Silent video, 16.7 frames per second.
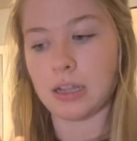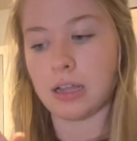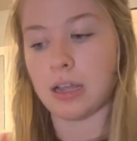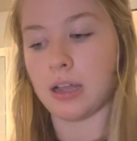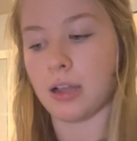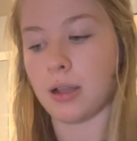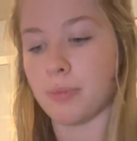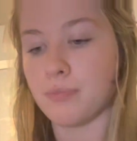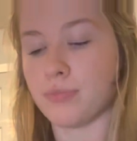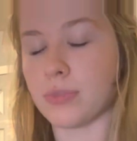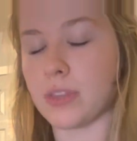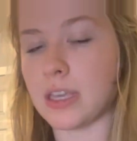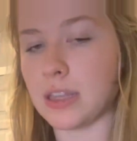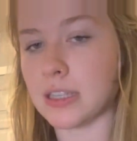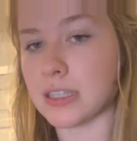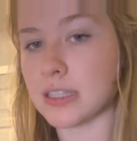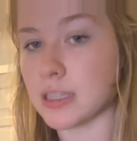
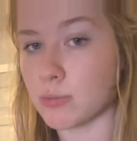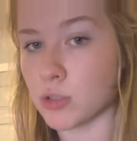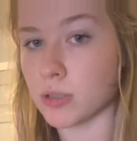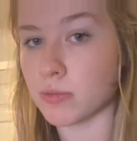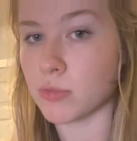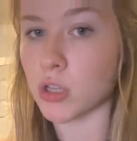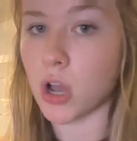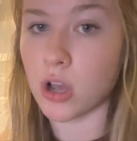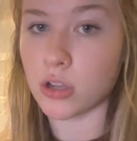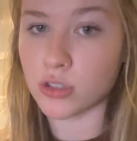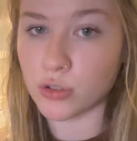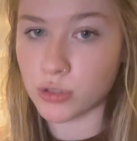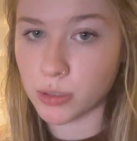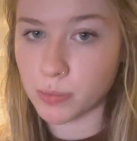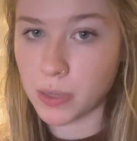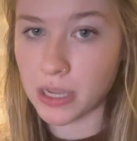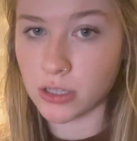And the symptoms also
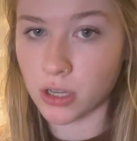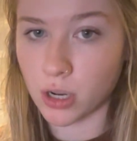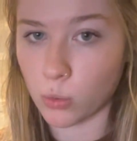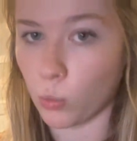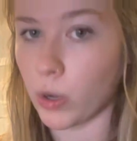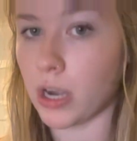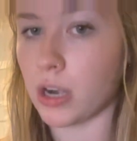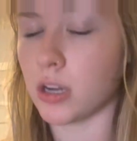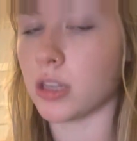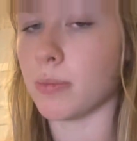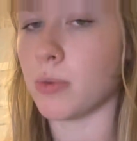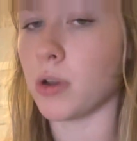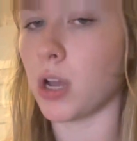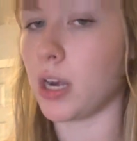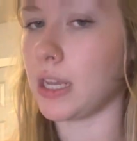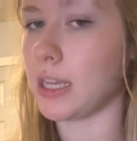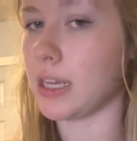depend on where in the
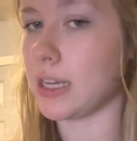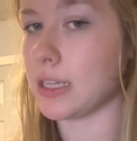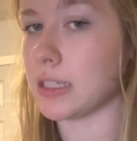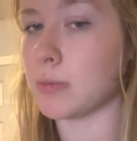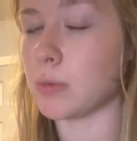body it is,